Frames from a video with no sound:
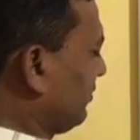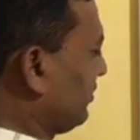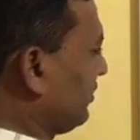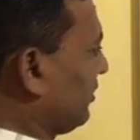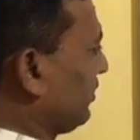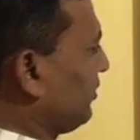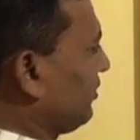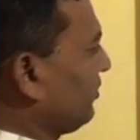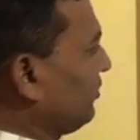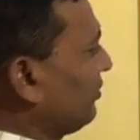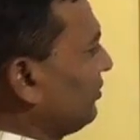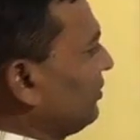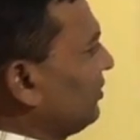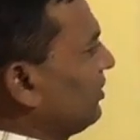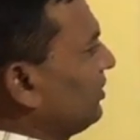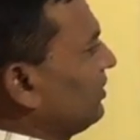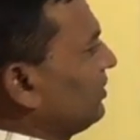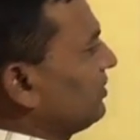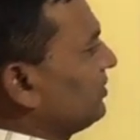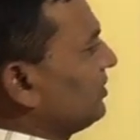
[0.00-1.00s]
0,
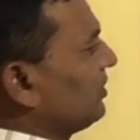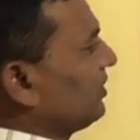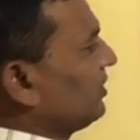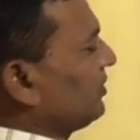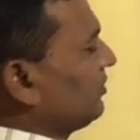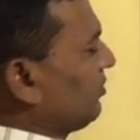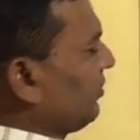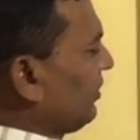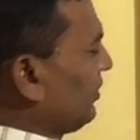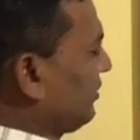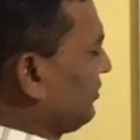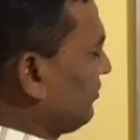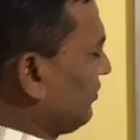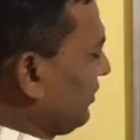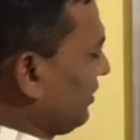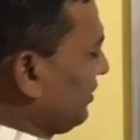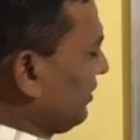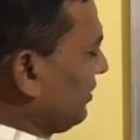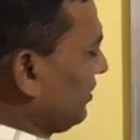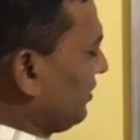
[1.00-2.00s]
6 plus
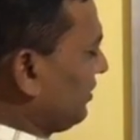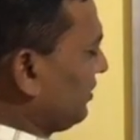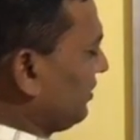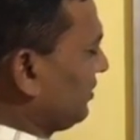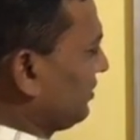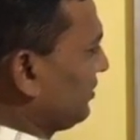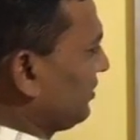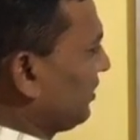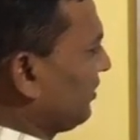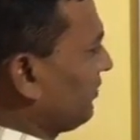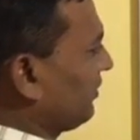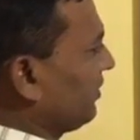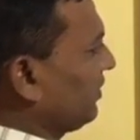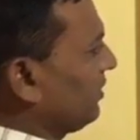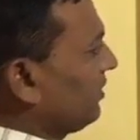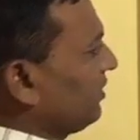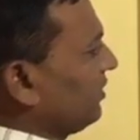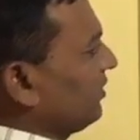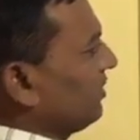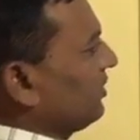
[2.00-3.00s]
1 7,
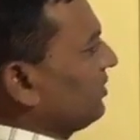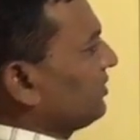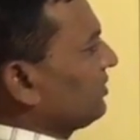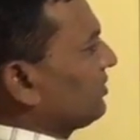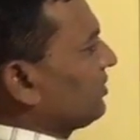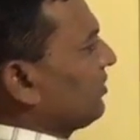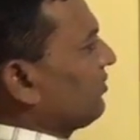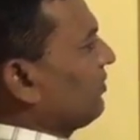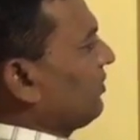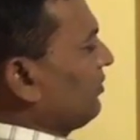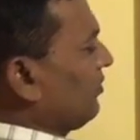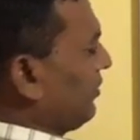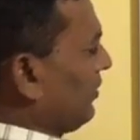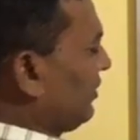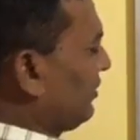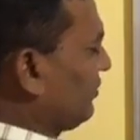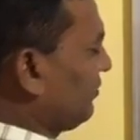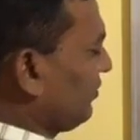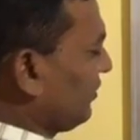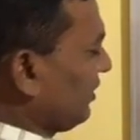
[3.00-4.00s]
7
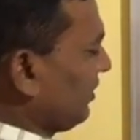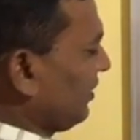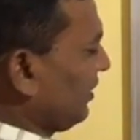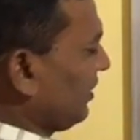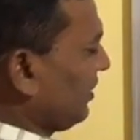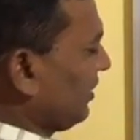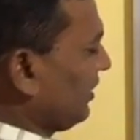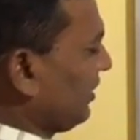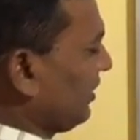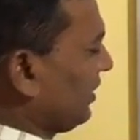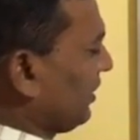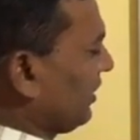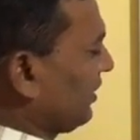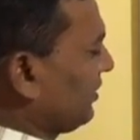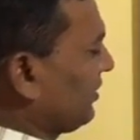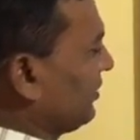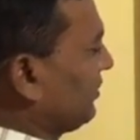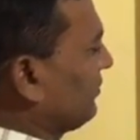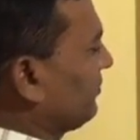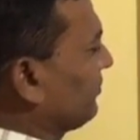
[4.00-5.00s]
plus 1,
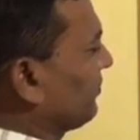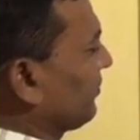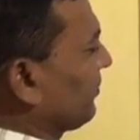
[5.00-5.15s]
8.